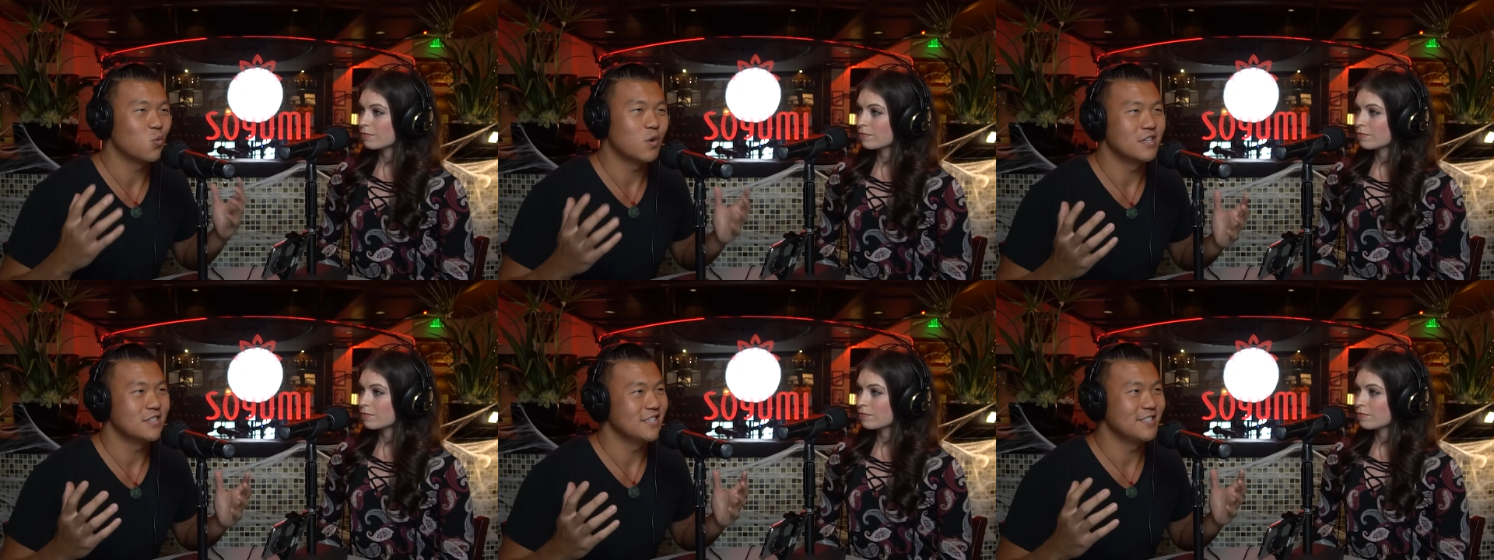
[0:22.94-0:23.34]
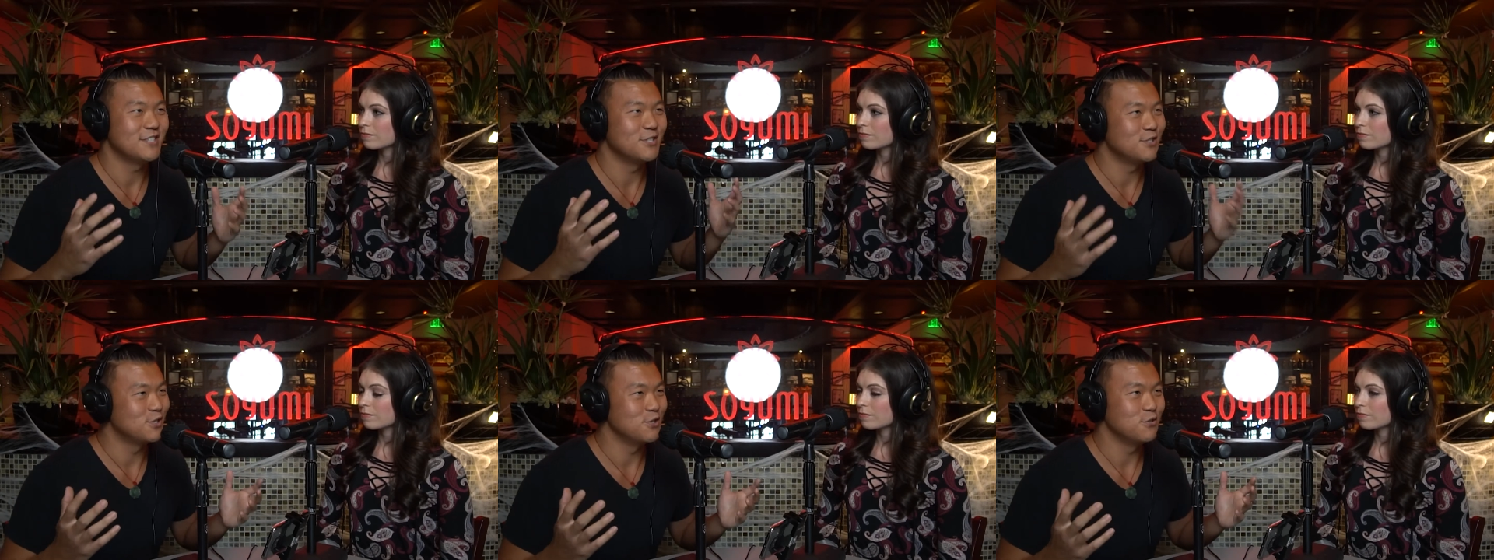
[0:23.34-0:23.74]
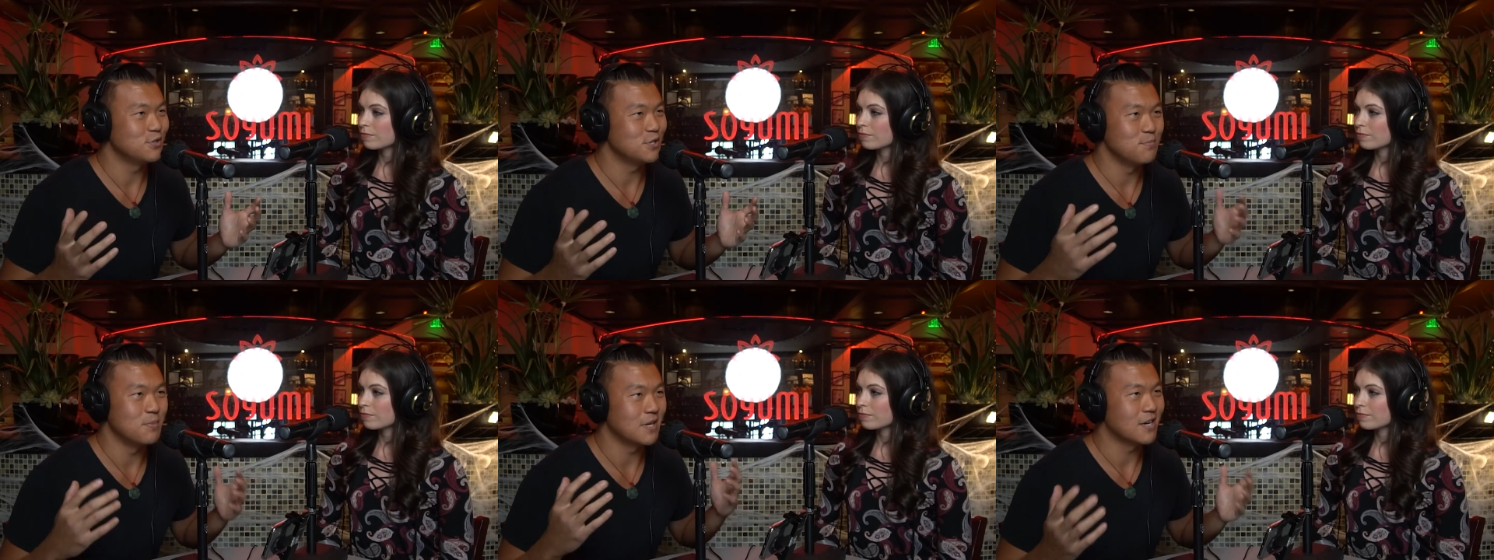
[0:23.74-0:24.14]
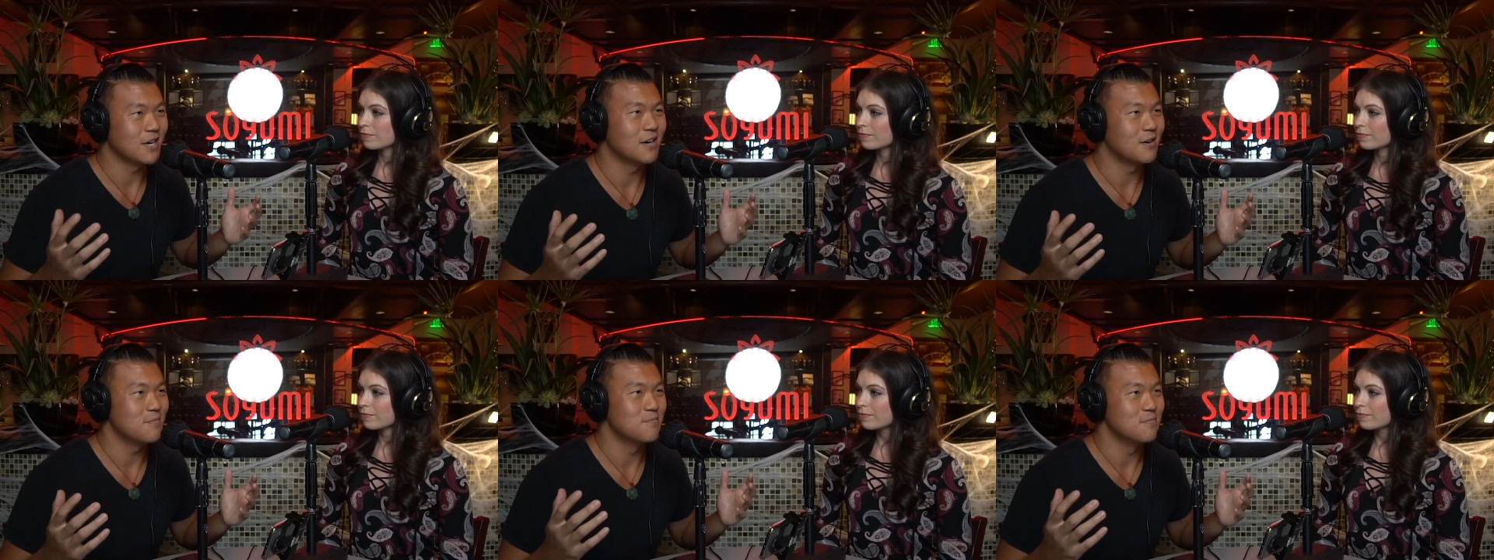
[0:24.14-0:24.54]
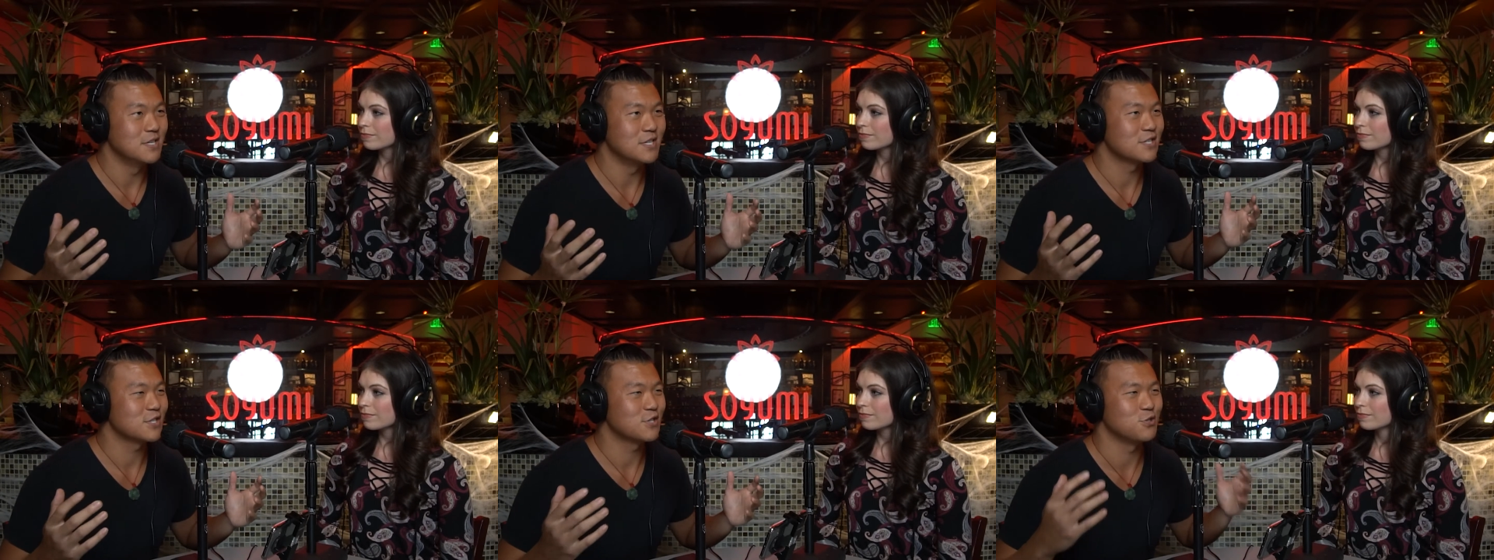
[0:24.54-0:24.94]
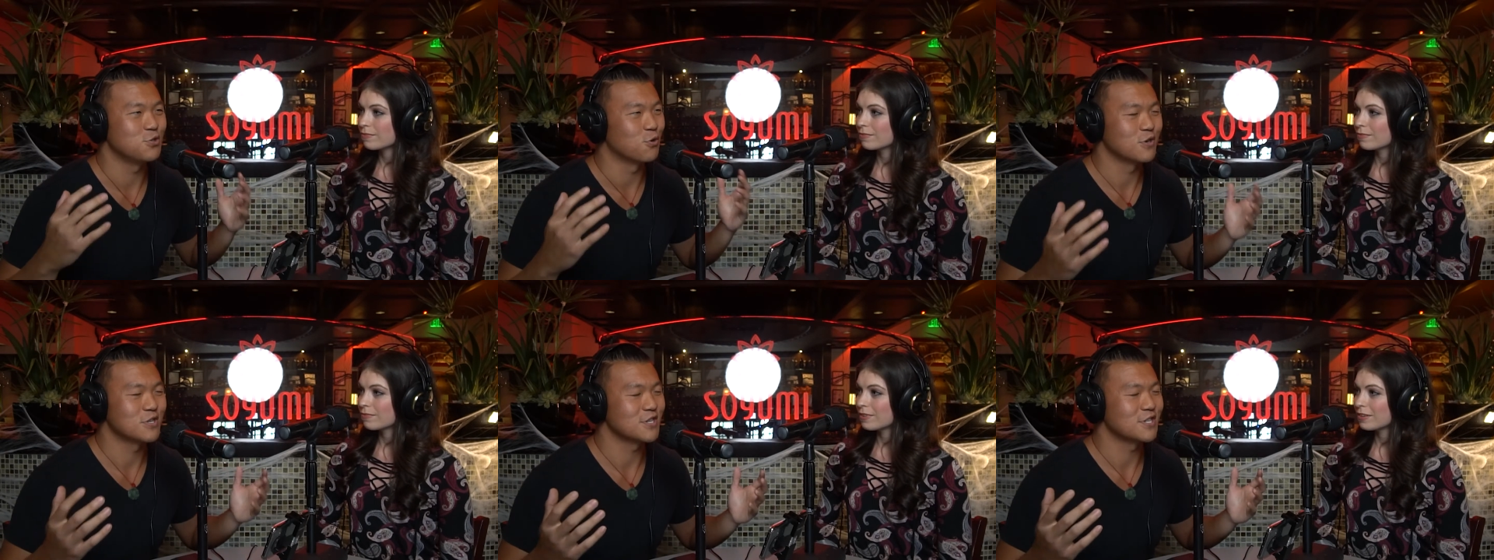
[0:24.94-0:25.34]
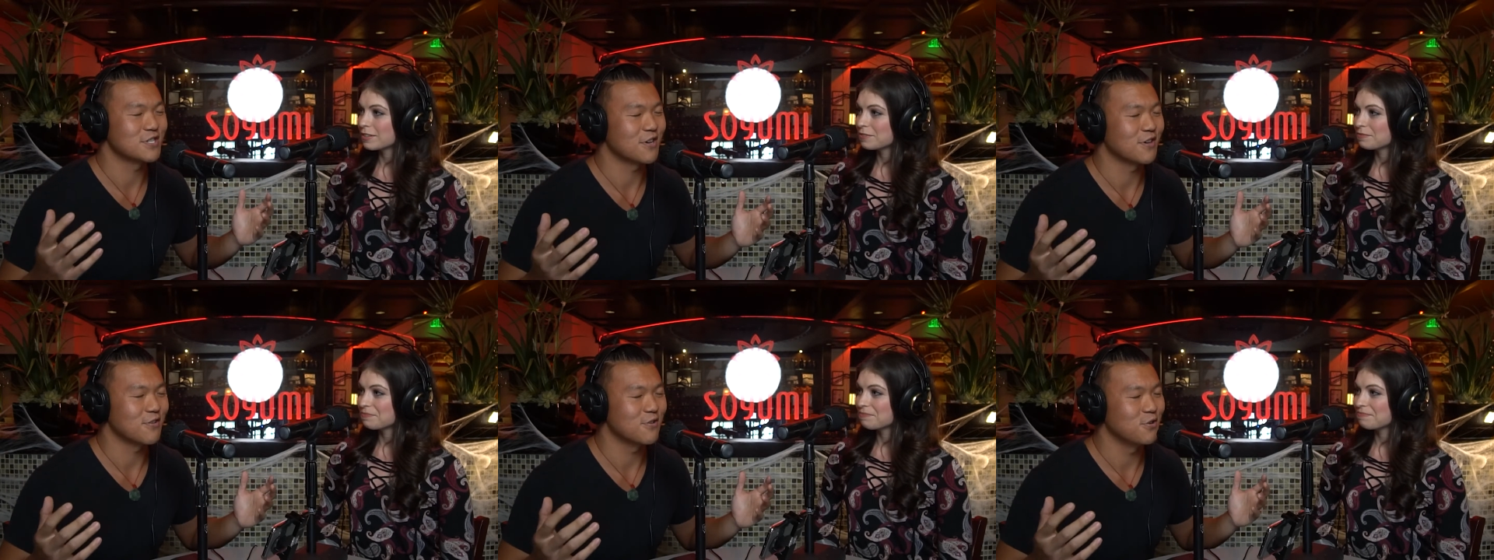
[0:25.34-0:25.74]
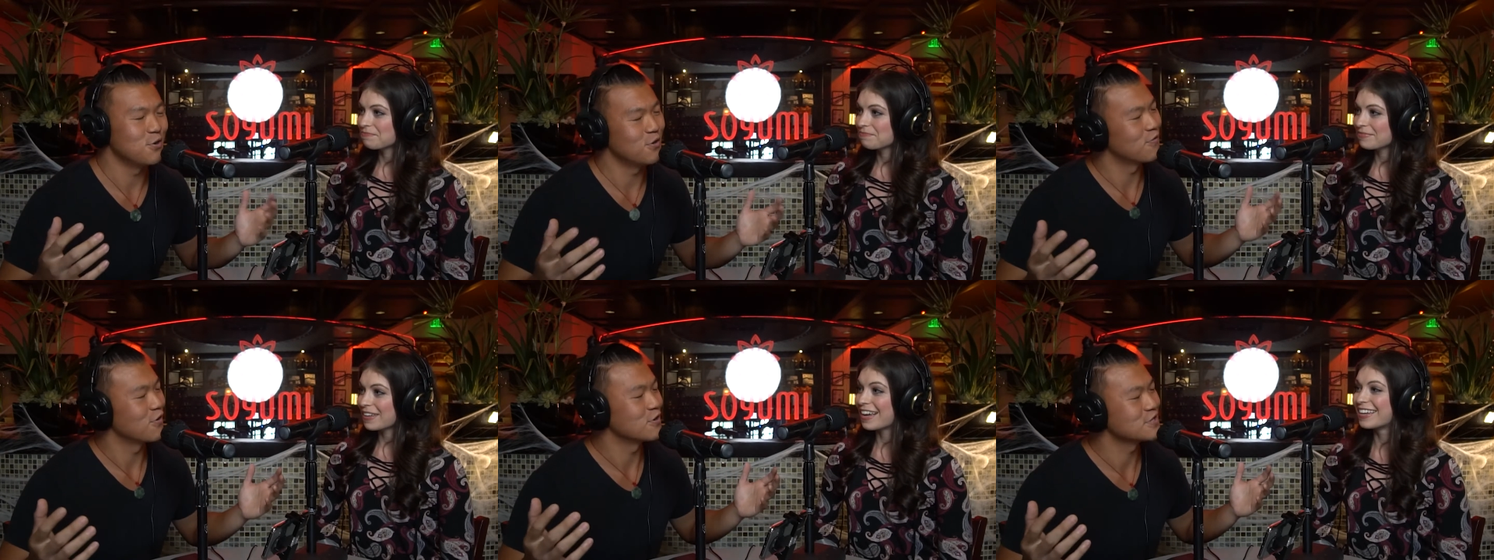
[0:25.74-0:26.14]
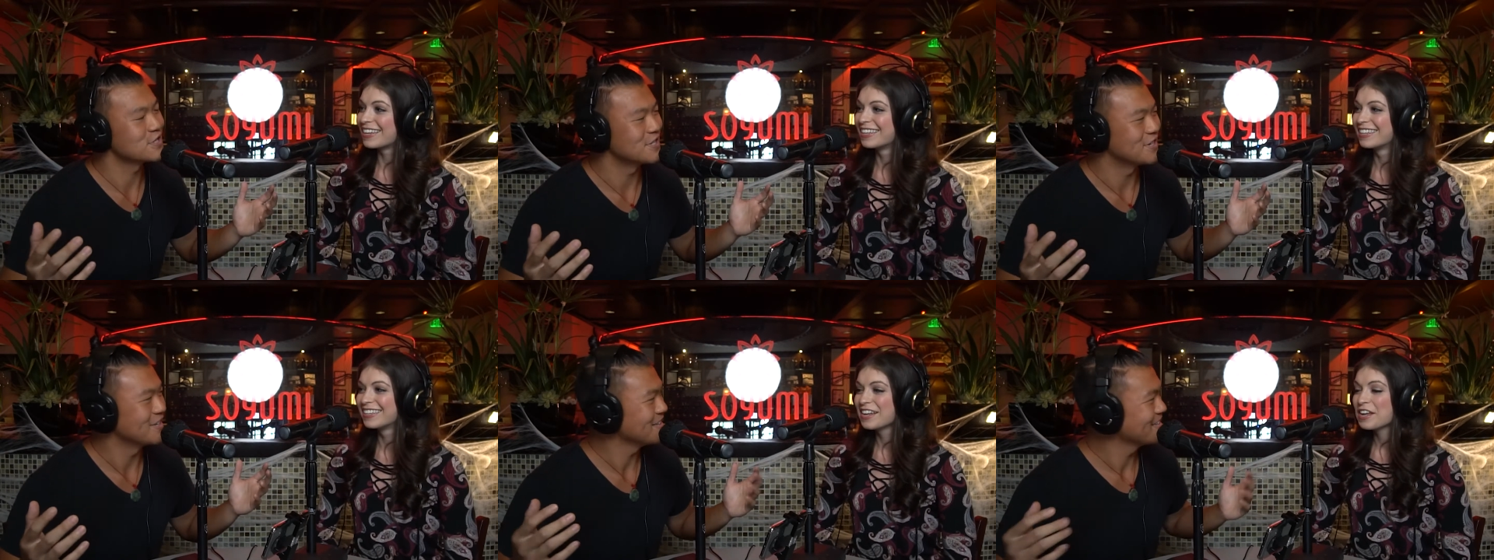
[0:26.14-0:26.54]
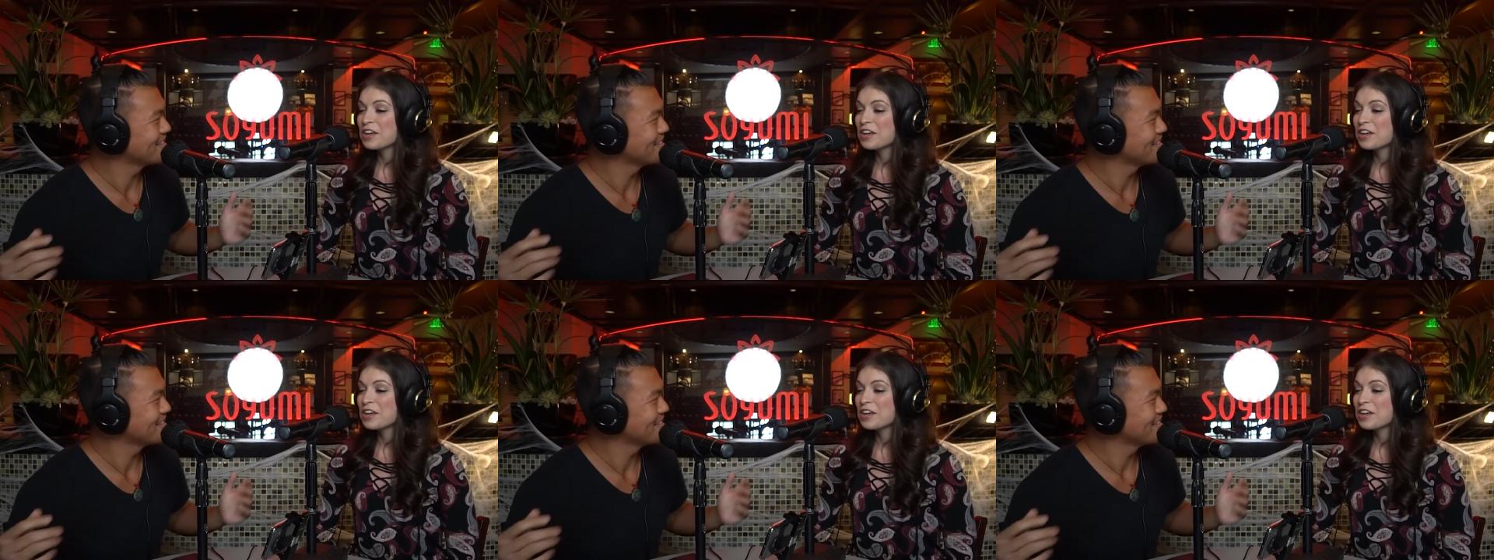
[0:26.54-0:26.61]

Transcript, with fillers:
Speaker 1: one need to do to become Miss Georgia Southern University?